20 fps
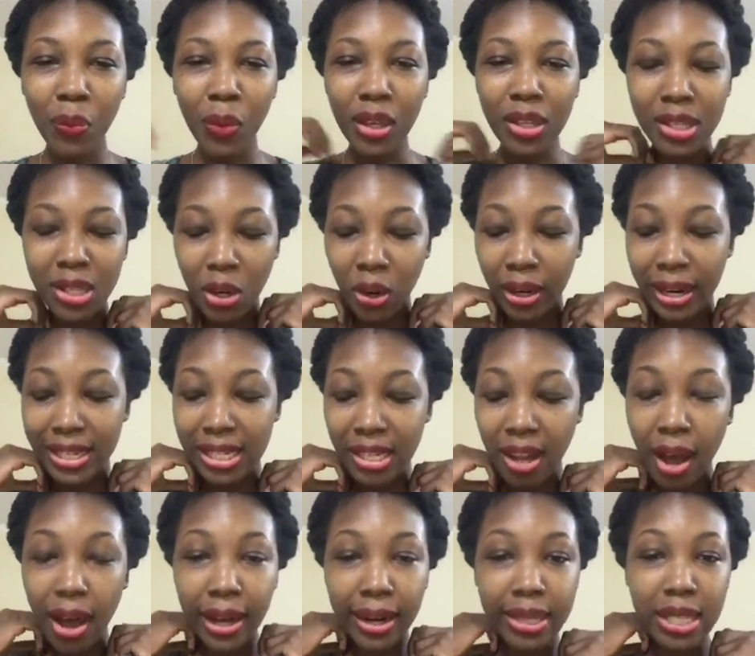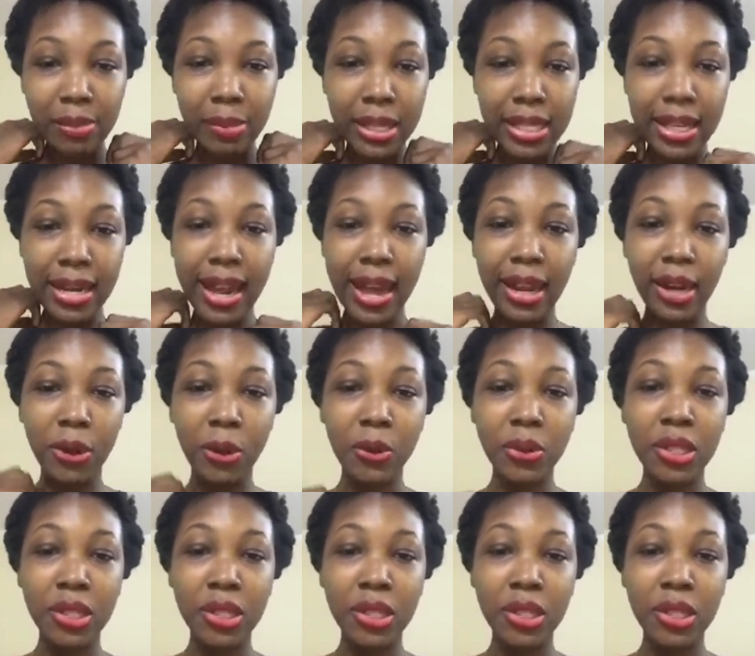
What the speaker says: So let's talk a little bit tonight now.